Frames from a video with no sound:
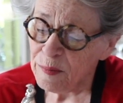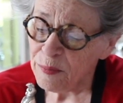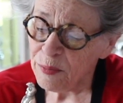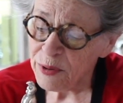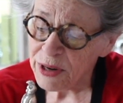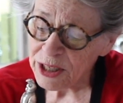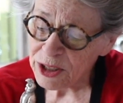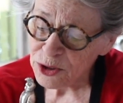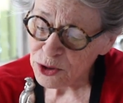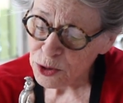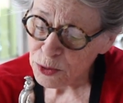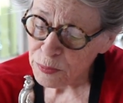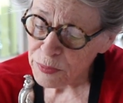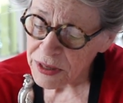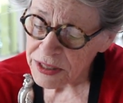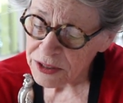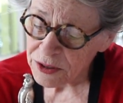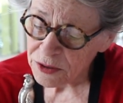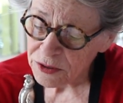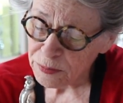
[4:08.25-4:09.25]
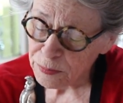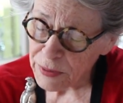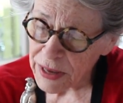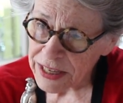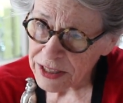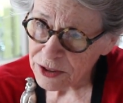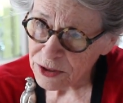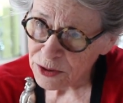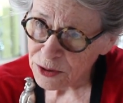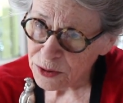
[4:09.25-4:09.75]
bring two bundles
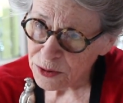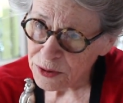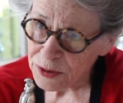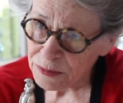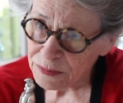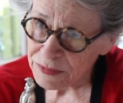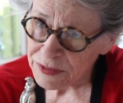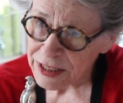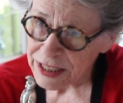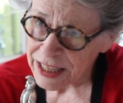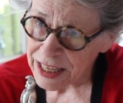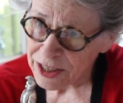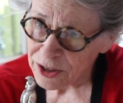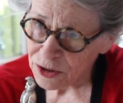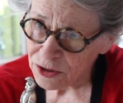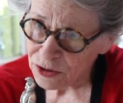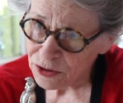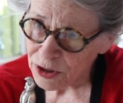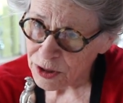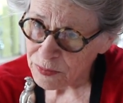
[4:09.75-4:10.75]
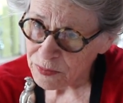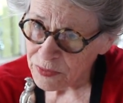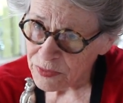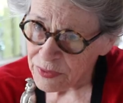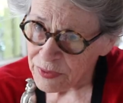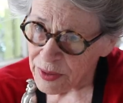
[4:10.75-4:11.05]
back to the Decatur Street.